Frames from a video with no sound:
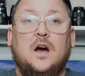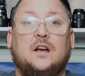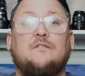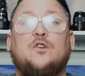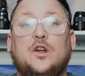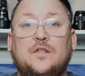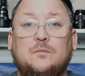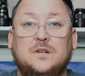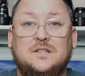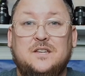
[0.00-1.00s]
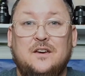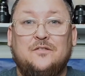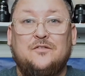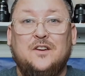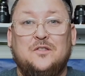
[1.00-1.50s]
converting them to
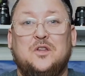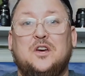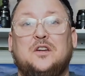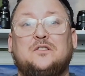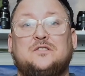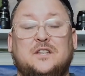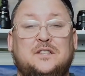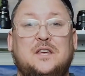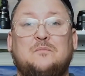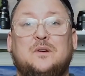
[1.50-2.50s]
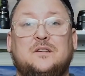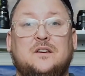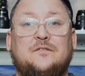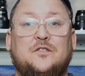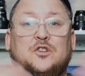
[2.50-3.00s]
TIFF, and then 16-bit
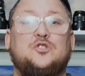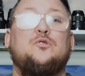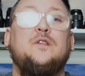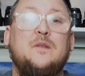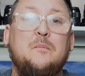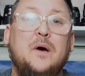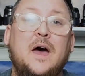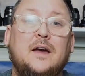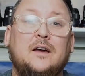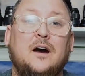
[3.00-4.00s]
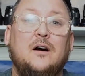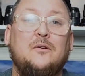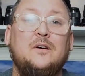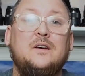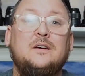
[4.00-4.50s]
TIFF, and then shooting them back
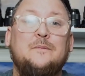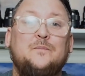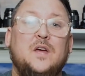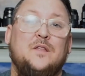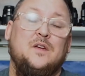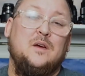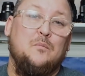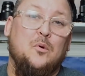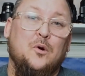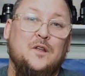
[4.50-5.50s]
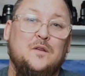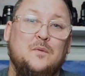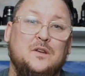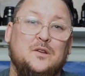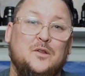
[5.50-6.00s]
out and importing them into